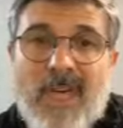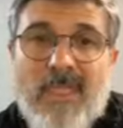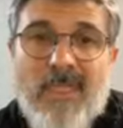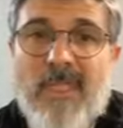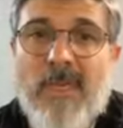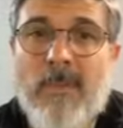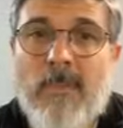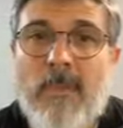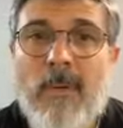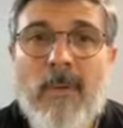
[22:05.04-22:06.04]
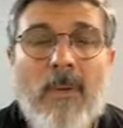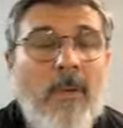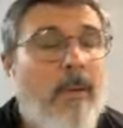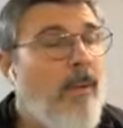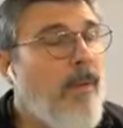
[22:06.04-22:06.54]
in that theme.
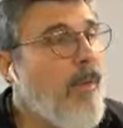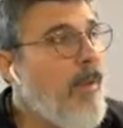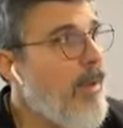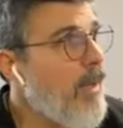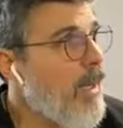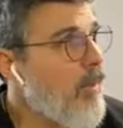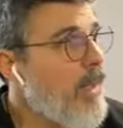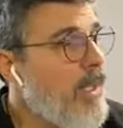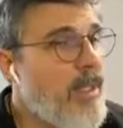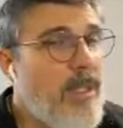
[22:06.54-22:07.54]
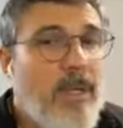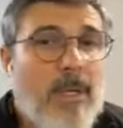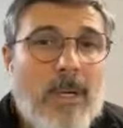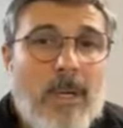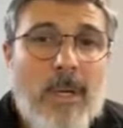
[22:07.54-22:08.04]
Well,
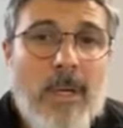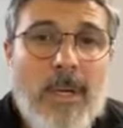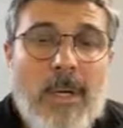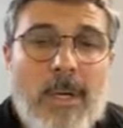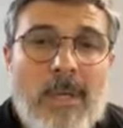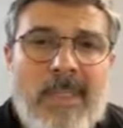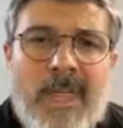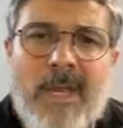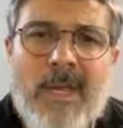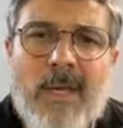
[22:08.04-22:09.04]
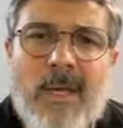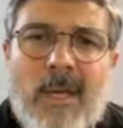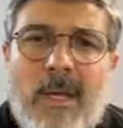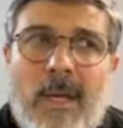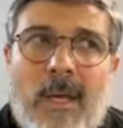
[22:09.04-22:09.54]
then,
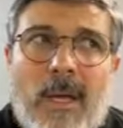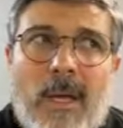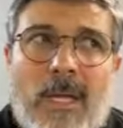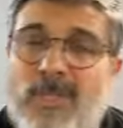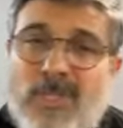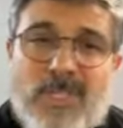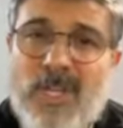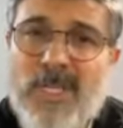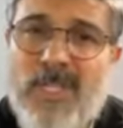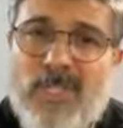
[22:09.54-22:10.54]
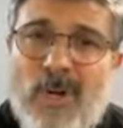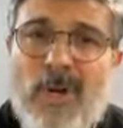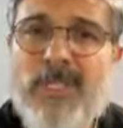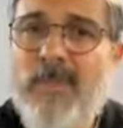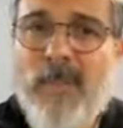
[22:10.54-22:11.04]
so Sunday
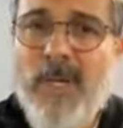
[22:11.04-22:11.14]
starts and